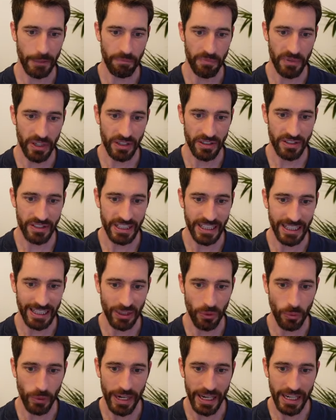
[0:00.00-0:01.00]
you can see
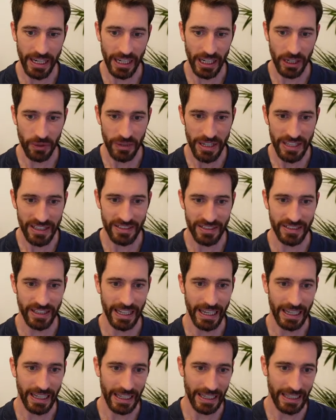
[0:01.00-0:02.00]
that the wake increases
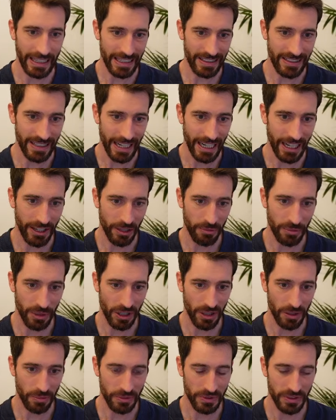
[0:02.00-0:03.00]
again and this area
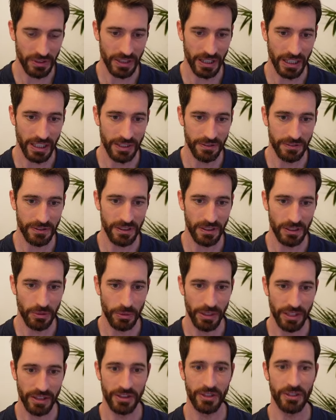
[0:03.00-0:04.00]
becomes filled
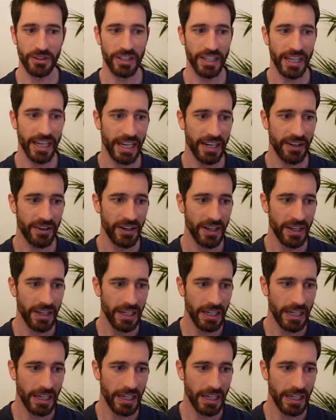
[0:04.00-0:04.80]
with dirty air.